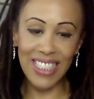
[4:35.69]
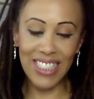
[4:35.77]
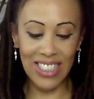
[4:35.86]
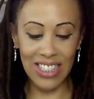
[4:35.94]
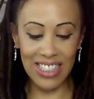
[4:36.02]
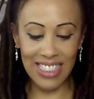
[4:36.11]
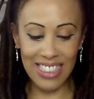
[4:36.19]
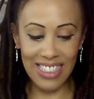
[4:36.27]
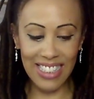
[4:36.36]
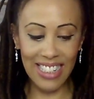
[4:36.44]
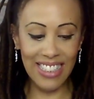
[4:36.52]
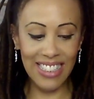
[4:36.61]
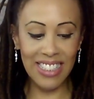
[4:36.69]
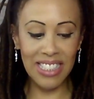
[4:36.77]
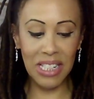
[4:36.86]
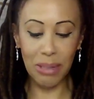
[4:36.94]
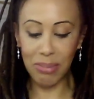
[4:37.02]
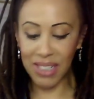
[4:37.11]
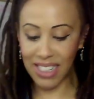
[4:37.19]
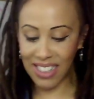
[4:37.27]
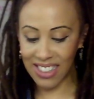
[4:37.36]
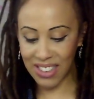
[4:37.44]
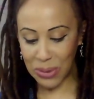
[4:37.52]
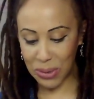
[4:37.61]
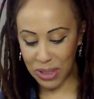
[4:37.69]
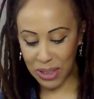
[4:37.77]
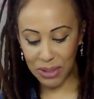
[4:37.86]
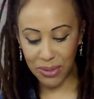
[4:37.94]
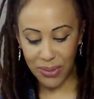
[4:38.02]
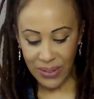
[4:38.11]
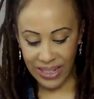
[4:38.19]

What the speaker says: So this is like the skeptic sort of.